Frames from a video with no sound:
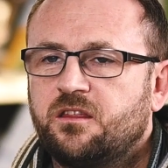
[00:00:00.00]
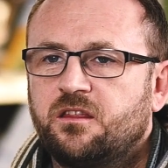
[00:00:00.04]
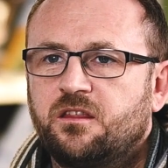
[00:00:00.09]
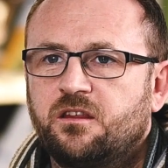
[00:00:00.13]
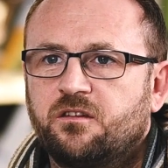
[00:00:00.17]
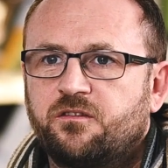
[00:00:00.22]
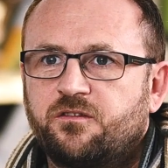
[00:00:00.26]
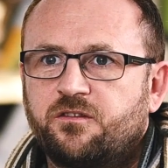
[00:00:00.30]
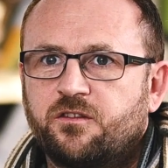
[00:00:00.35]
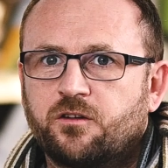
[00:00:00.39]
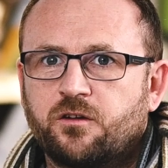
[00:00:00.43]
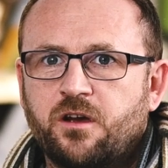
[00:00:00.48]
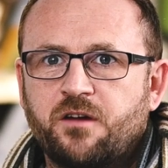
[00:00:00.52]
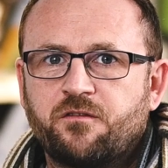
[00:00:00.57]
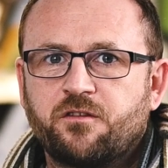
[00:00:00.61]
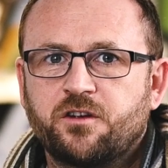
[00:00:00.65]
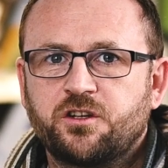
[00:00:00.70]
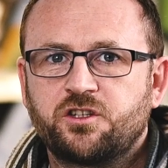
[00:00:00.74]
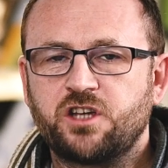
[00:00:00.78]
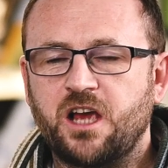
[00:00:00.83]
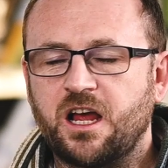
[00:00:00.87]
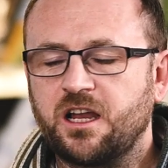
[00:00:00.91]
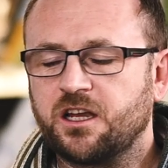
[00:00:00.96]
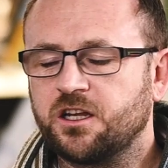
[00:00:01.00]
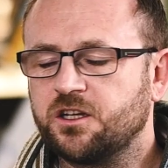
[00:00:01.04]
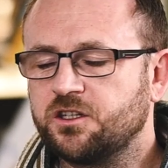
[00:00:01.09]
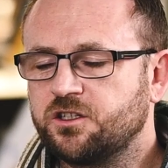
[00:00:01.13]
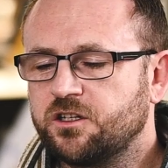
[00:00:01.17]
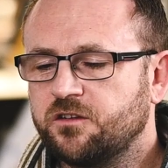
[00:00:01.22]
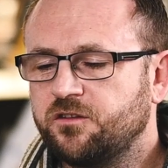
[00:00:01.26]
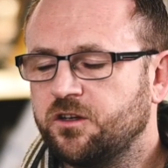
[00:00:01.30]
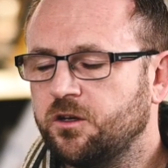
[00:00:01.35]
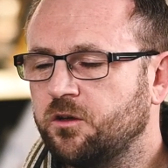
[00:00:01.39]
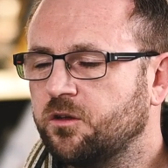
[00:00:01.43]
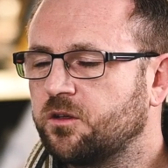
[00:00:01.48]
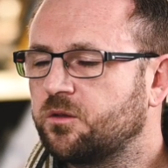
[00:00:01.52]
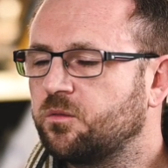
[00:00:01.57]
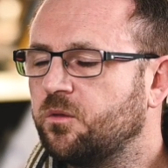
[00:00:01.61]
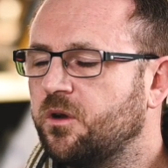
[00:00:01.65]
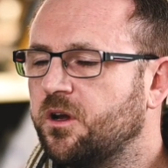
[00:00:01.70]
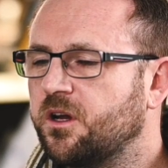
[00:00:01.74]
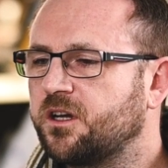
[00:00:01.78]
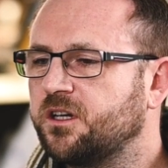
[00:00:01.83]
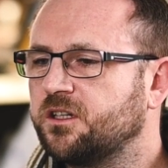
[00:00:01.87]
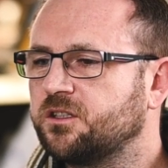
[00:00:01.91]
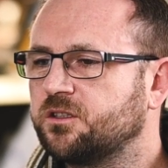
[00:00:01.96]
The forever challenge of youth
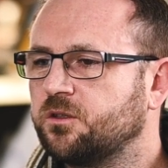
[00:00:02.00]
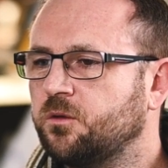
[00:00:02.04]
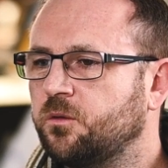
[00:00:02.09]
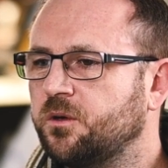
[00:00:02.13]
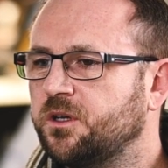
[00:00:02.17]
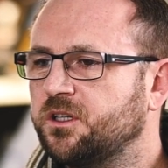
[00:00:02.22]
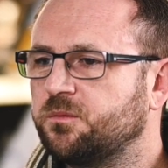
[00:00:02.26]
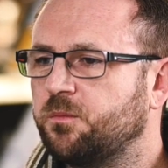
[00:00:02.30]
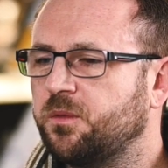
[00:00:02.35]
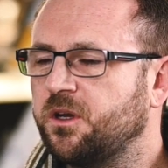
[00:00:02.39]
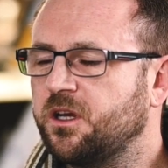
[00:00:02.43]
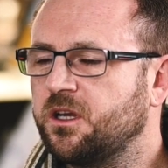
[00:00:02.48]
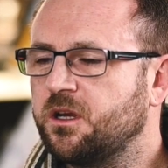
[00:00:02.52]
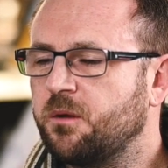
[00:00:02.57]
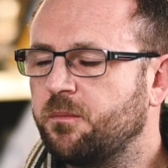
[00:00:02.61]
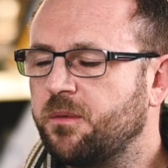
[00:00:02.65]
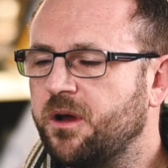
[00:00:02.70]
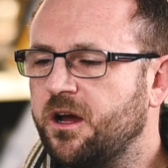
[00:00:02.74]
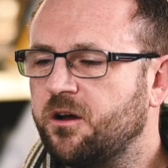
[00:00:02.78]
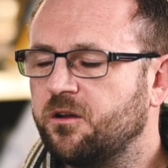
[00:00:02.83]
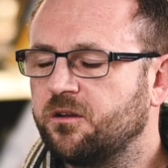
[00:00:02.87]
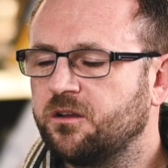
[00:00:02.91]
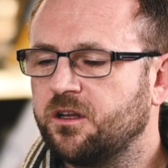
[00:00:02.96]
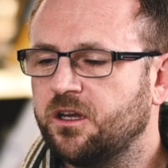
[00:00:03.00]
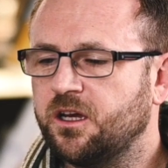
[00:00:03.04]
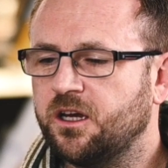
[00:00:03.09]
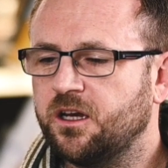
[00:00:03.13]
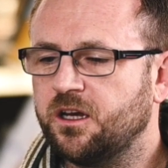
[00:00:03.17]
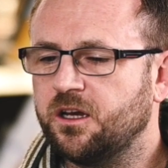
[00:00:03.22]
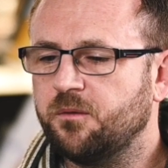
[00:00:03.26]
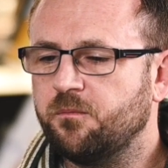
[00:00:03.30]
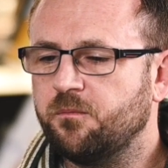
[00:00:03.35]
work has always been about